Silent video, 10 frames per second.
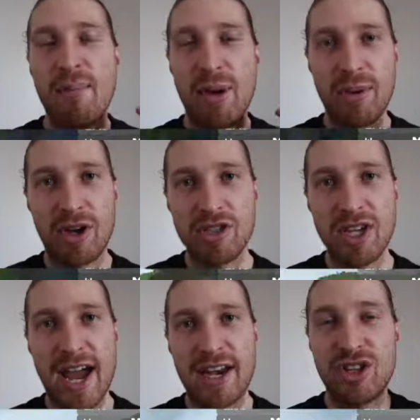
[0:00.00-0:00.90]
but because
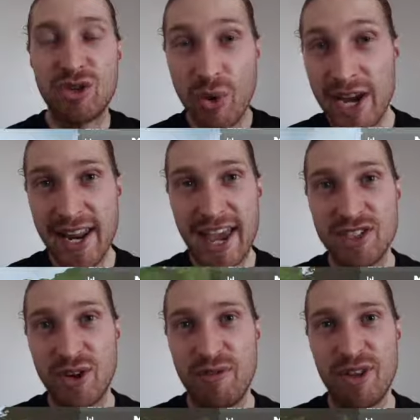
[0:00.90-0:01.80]
I had three
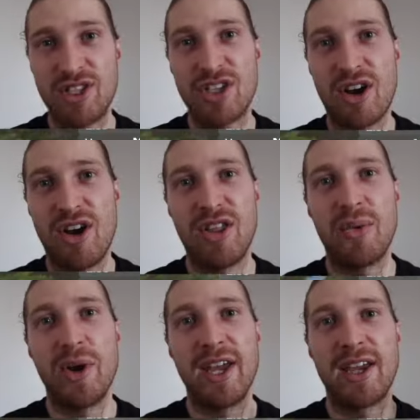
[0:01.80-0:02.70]
days off at the start of the
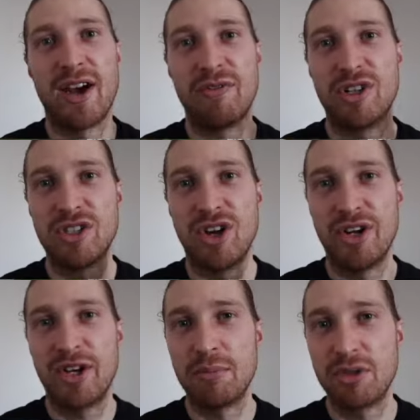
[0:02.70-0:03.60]
week I've
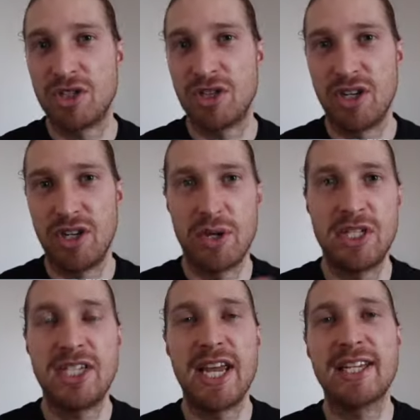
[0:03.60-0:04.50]
decided I'm just going to do a
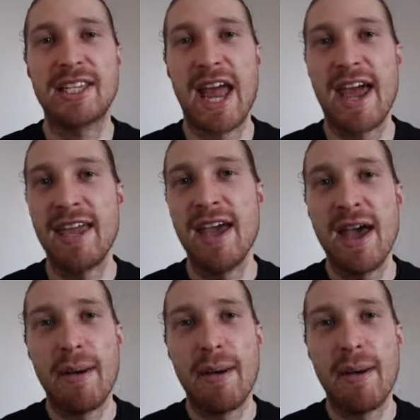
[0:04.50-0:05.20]
six day